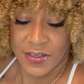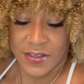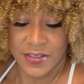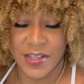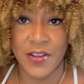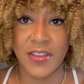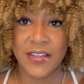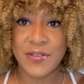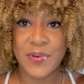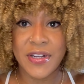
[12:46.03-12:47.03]
So
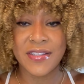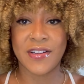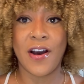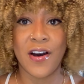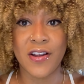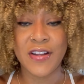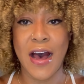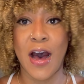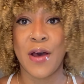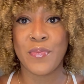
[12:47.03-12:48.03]
this one is called
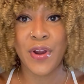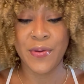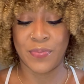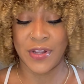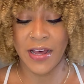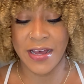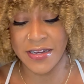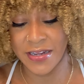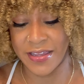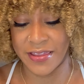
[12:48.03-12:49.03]
Ombre
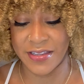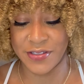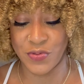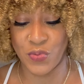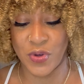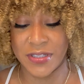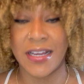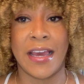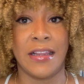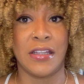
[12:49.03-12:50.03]
Blonde, and this one was
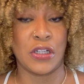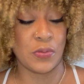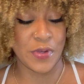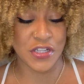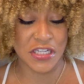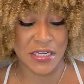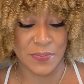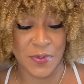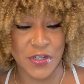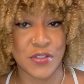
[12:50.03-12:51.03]
a little bit
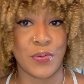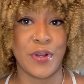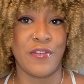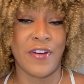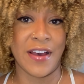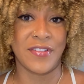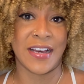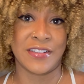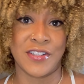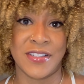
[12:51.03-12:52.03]
cheaper,
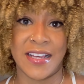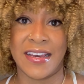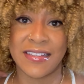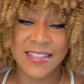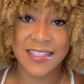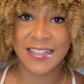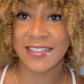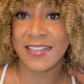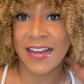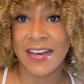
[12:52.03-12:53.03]

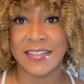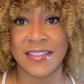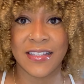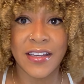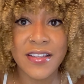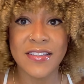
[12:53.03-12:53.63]
$25.69.